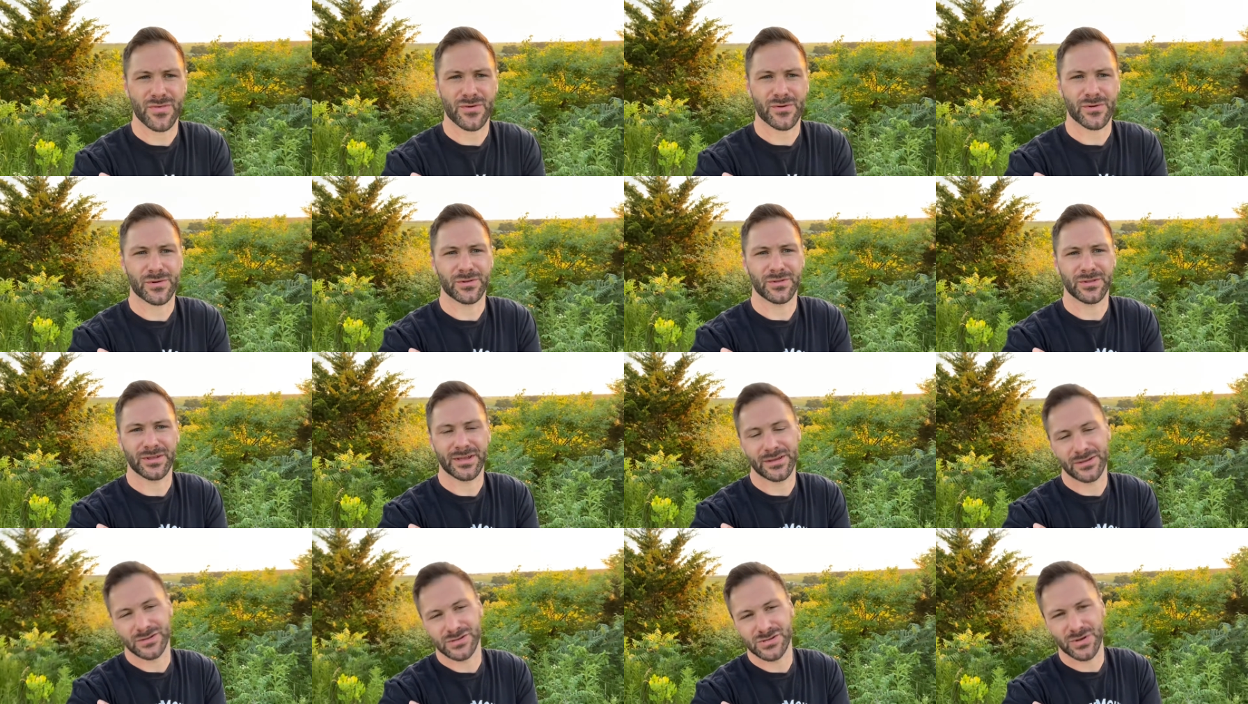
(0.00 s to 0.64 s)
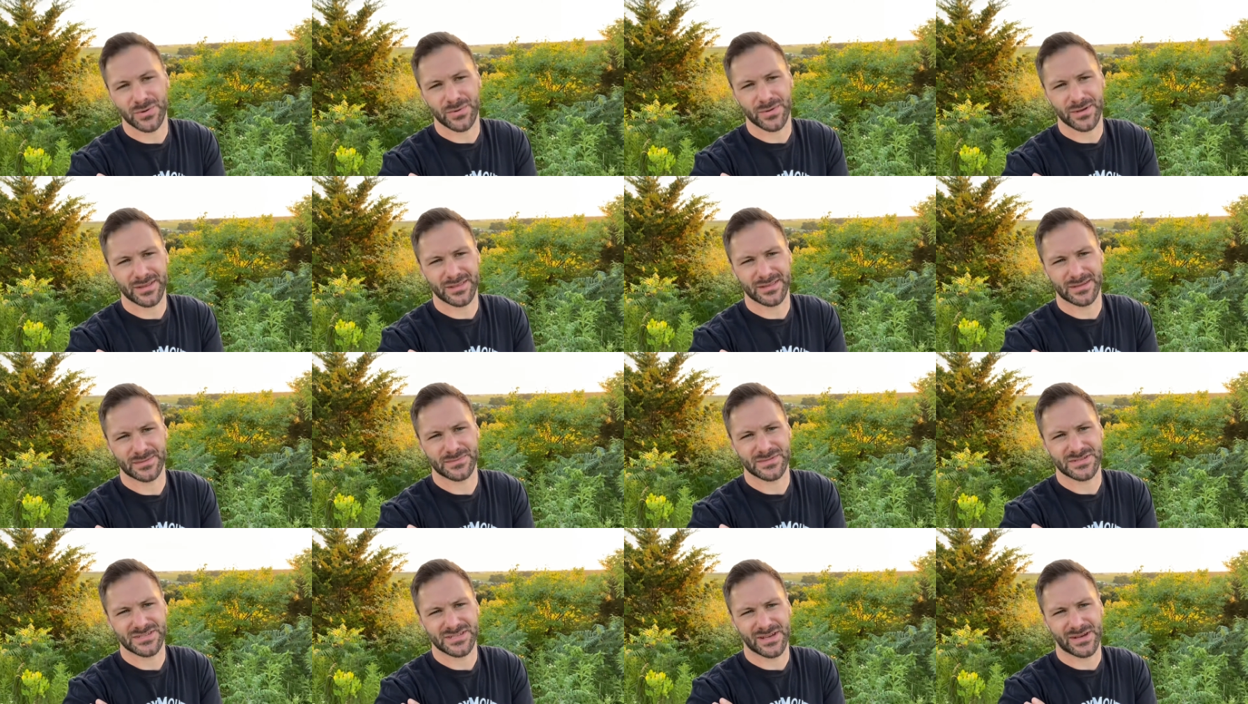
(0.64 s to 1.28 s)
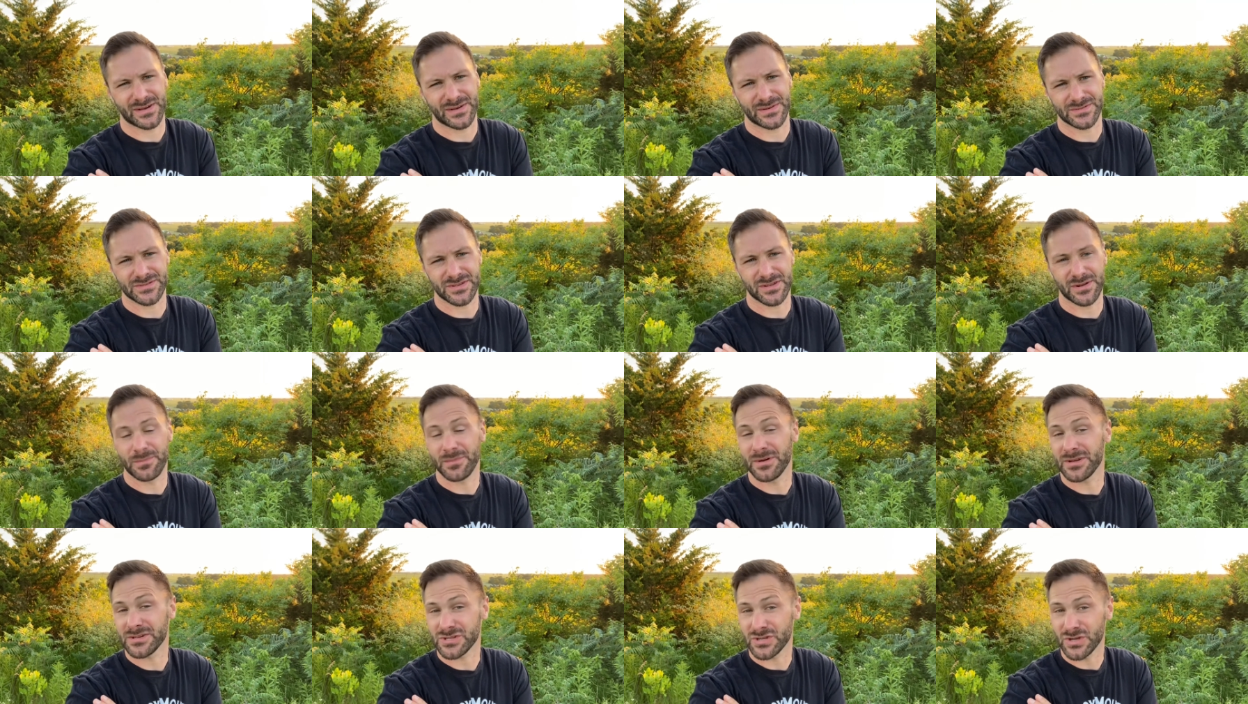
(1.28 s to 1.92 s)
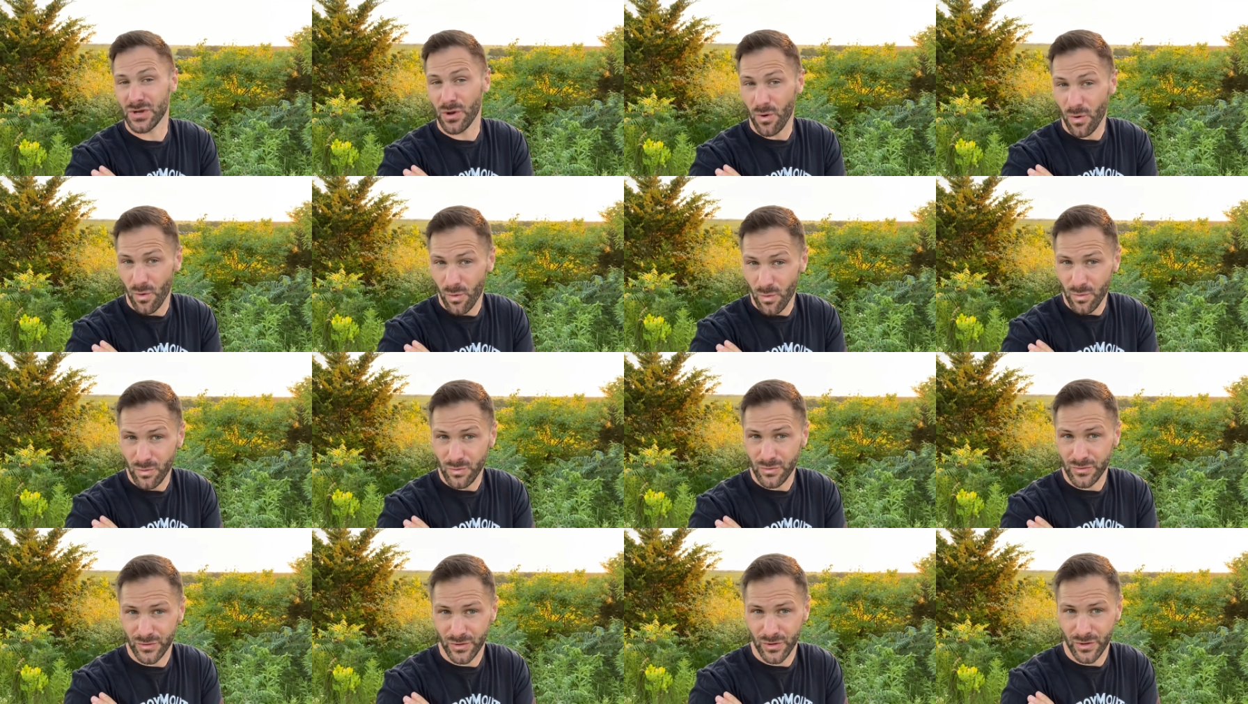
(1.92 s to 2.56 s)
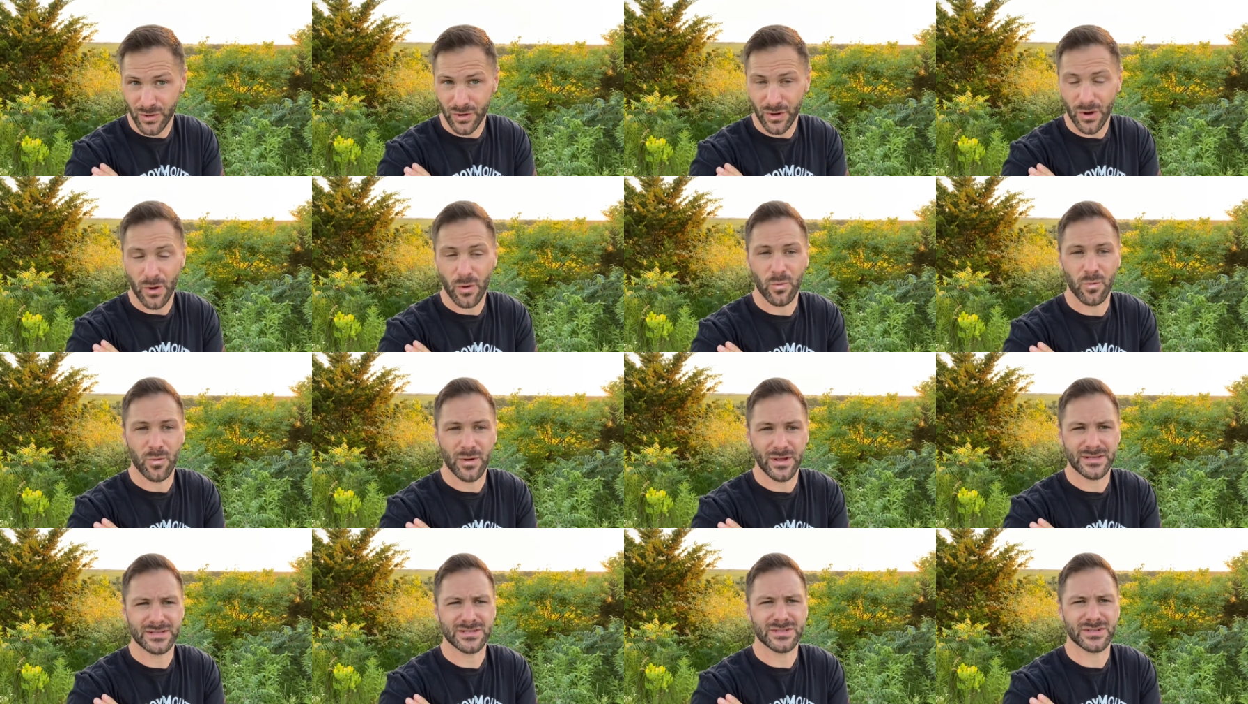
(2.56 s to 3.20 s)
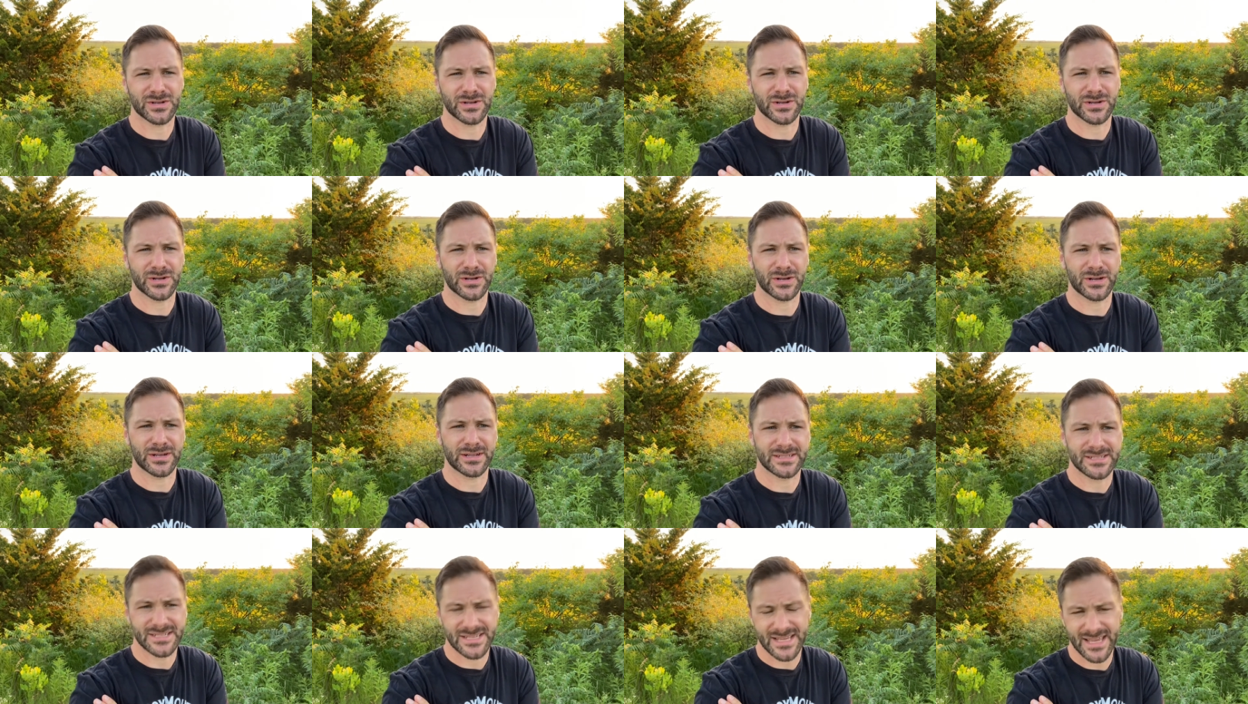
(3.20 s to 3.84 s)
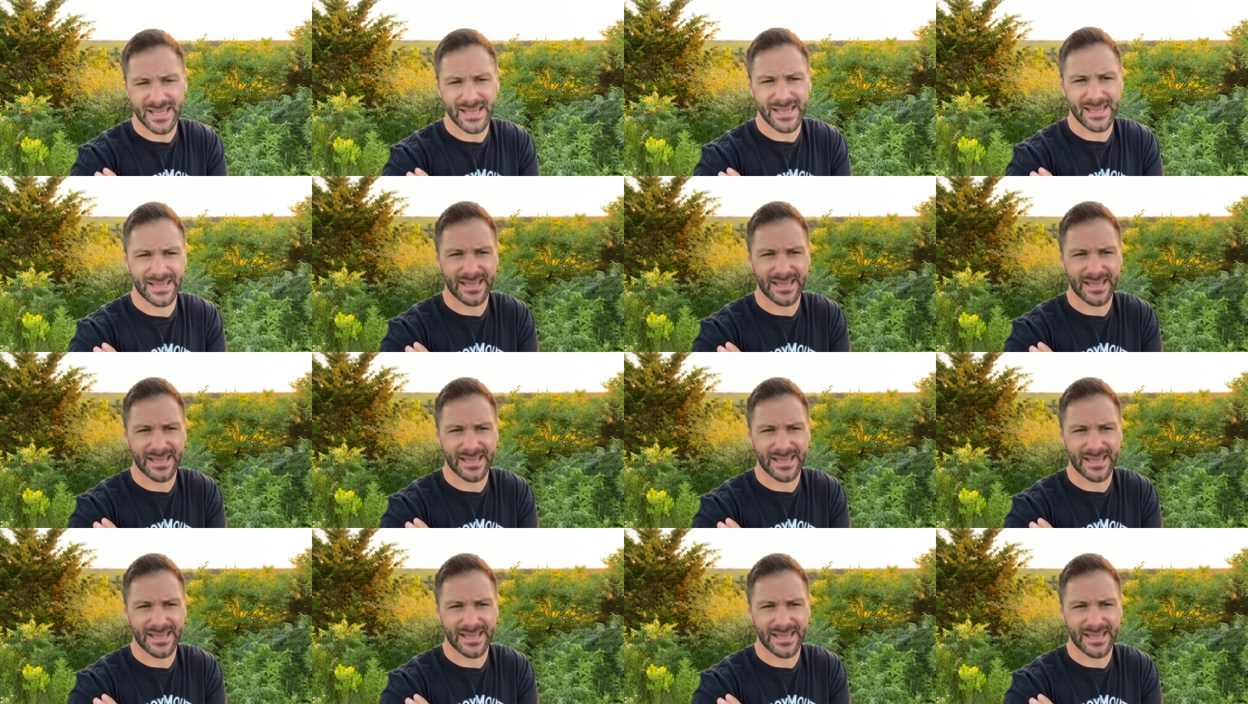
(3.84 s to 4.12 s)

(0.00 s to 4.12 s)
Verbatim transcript: thoroughly enjoying themselves on a much colder winter day.